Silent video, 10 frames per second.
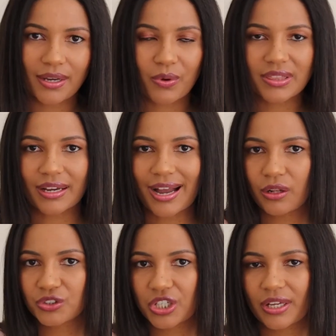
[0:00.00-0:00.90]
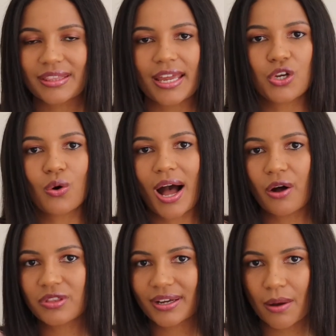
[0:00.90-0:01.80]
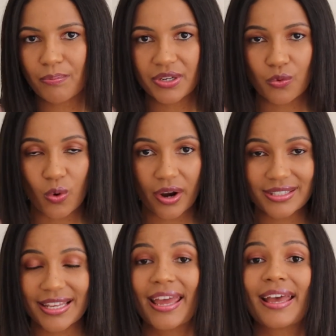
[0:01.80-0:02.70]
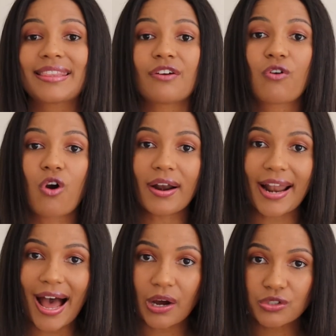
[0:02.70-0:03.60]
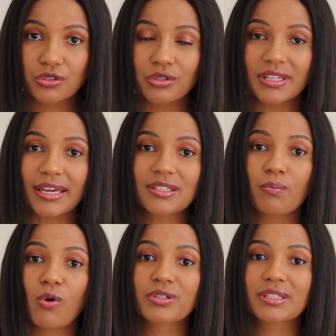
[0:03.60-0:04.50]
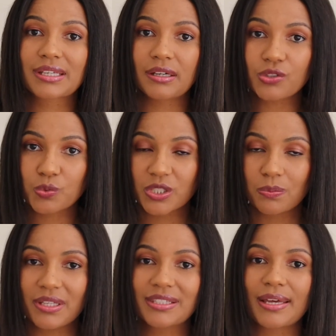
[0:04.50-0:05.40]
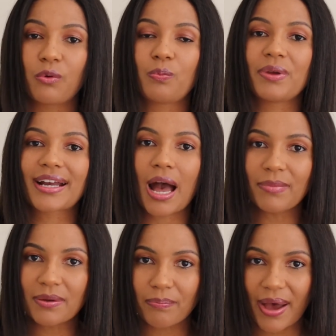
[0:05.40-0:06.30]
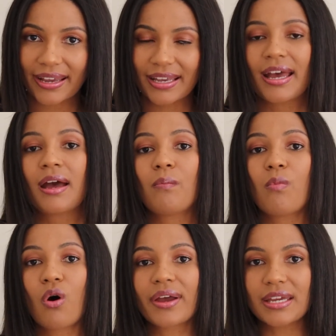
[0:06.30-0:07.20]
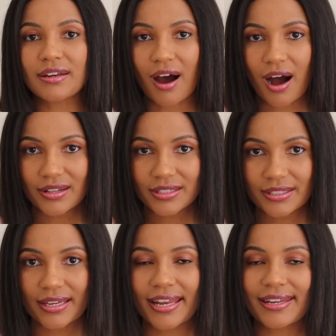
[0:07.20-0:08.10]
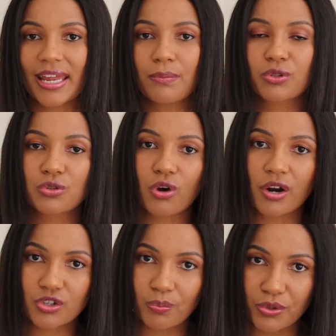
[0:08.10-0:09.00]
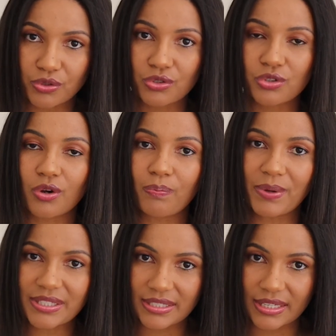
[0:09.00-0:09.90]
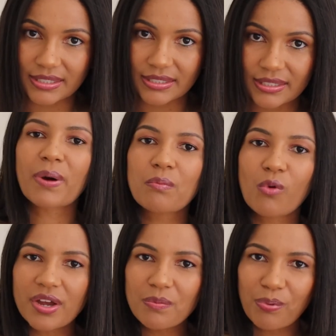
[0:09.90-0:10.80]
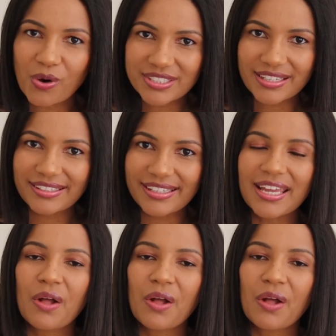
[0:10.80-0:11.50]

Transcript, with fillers: with the culture, they know how the company works, they've gone out to get more skills, which means they will be coming back more enhanced and able to contribute to your business. But more importantly,